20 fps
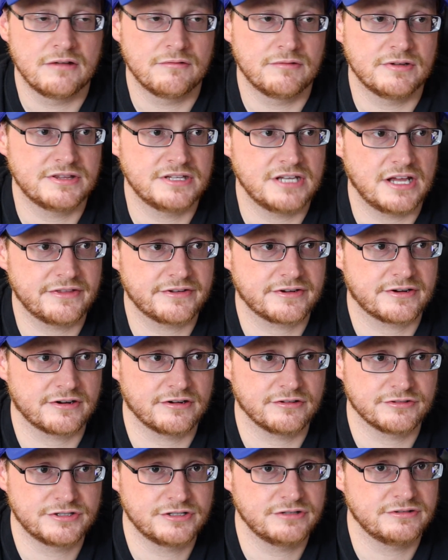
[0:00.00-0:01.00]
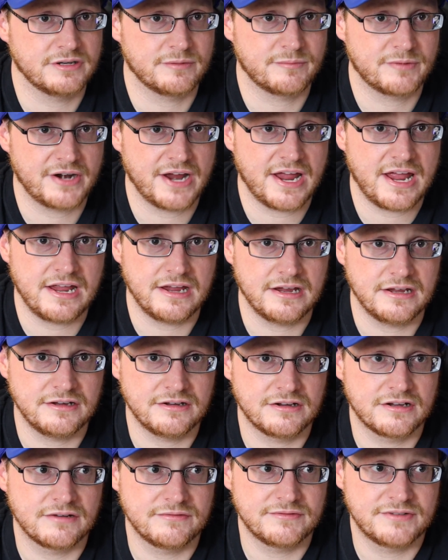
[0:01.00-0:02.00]
with the other girl too, number 8.
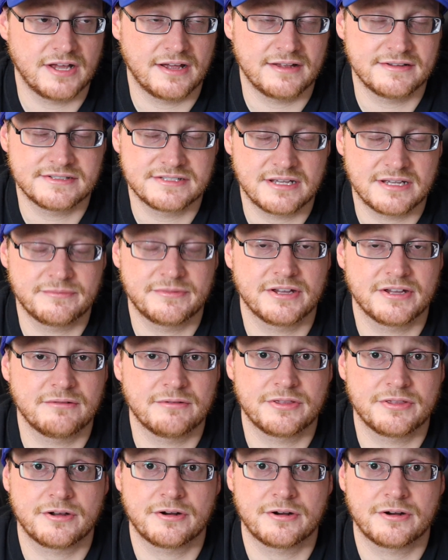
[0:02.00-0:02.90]
You could have done something with